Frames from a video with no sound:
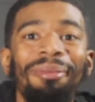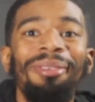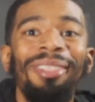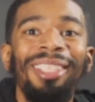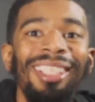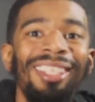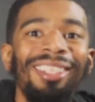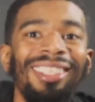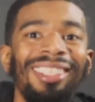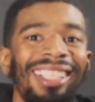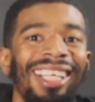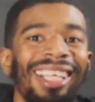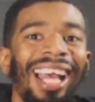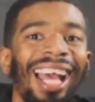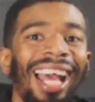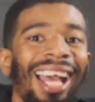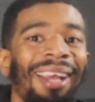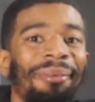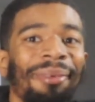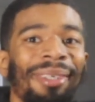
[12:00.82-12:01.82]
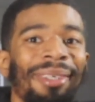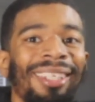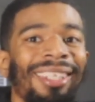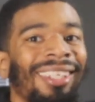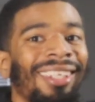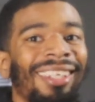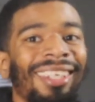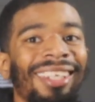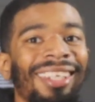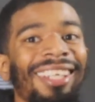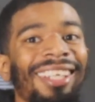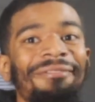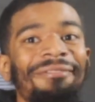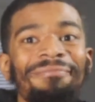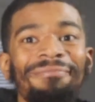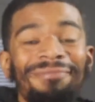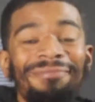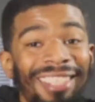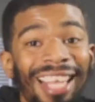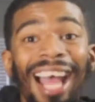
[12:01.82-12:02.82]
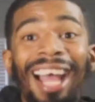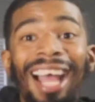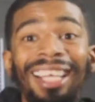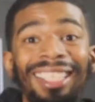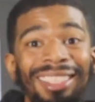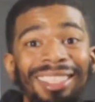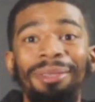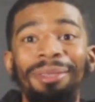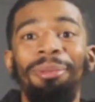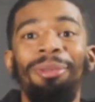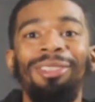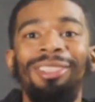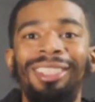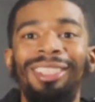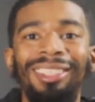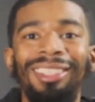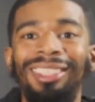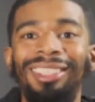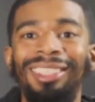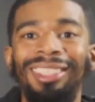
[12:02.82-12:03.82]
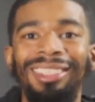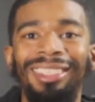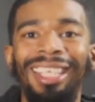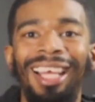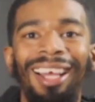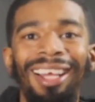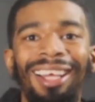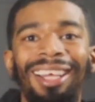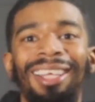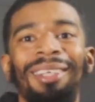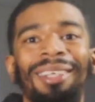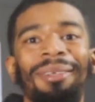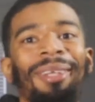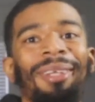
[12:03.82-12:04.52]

literally happy 90% of the time.